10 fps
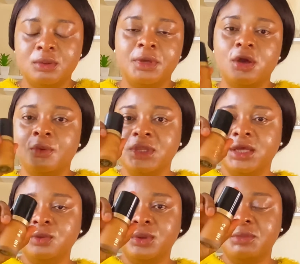going
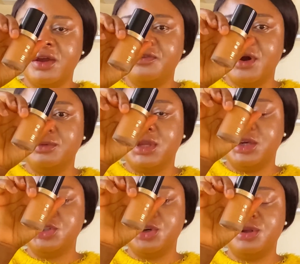in with my
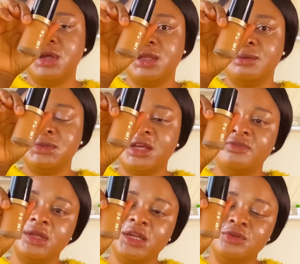foundation, and I'm
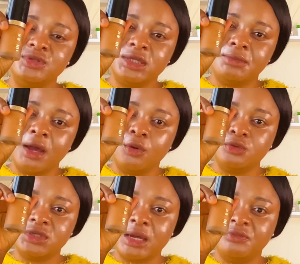definitely using my
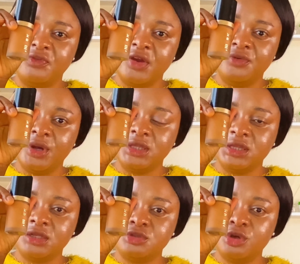all-time favorite,
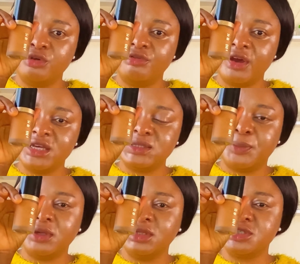the Too Faced
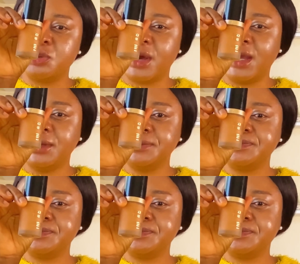Born This Way.